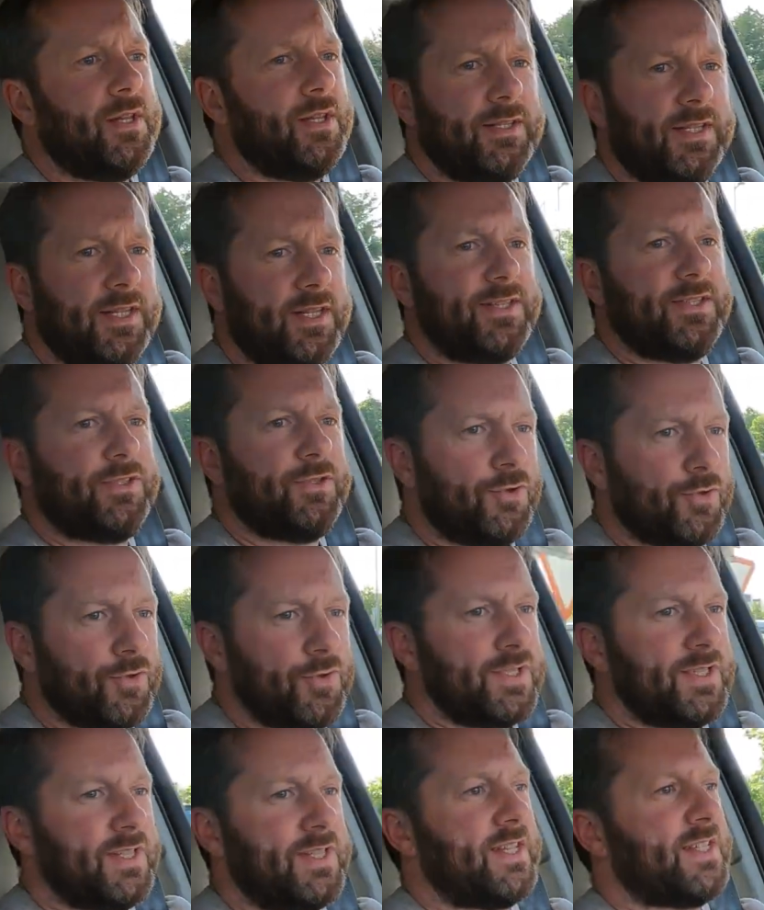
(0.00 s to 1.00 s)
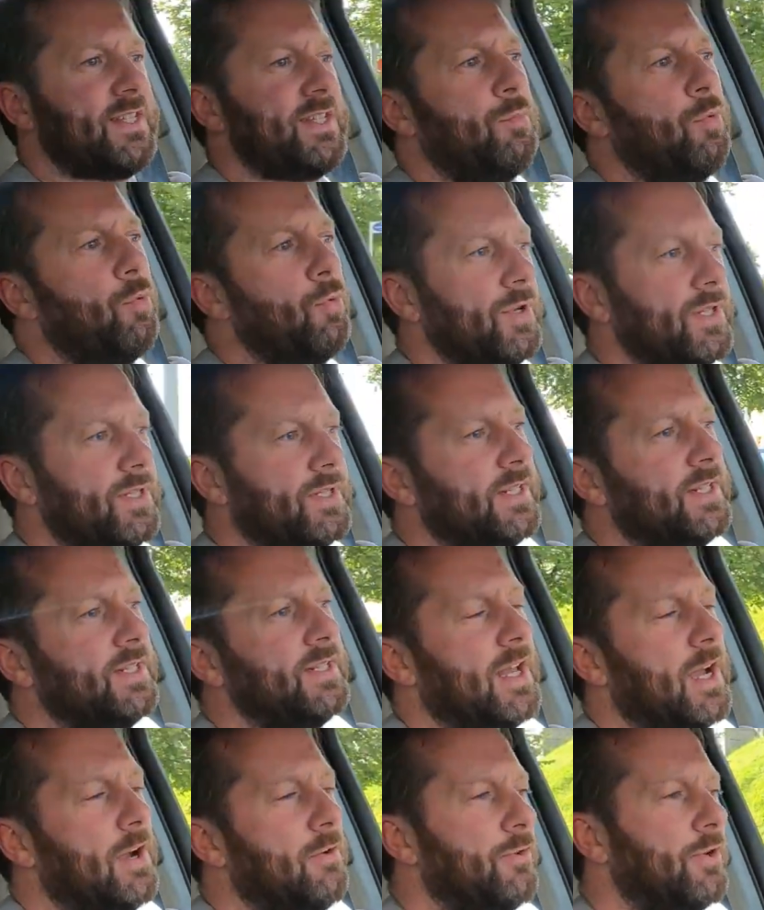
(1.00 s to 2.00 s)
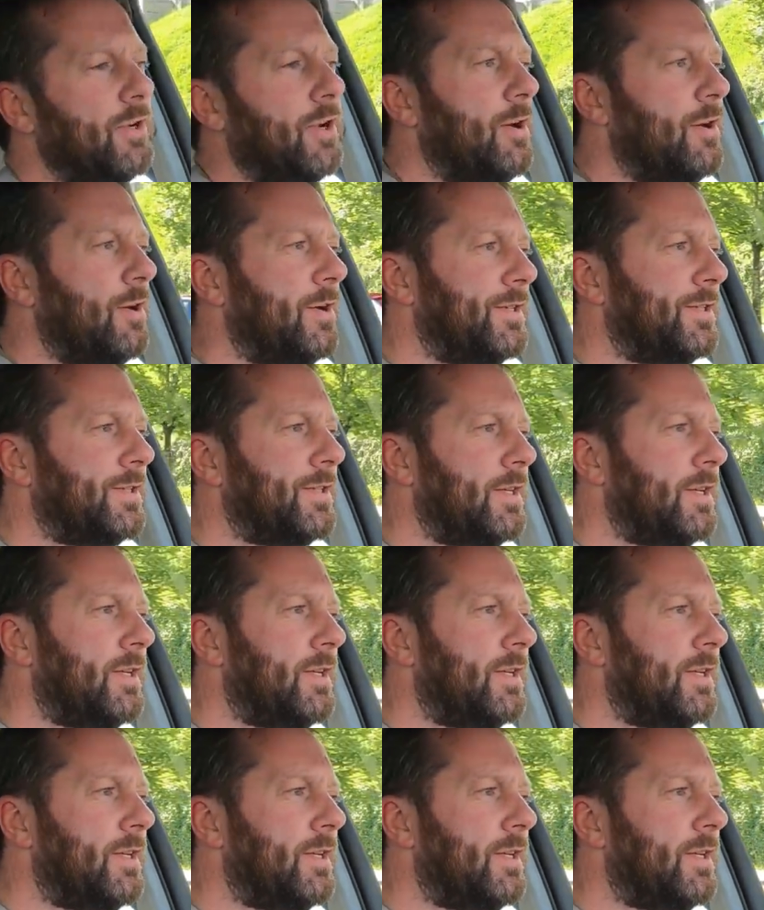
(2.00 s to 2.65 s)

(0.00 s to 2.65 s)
This doesn't disappoint in that regard.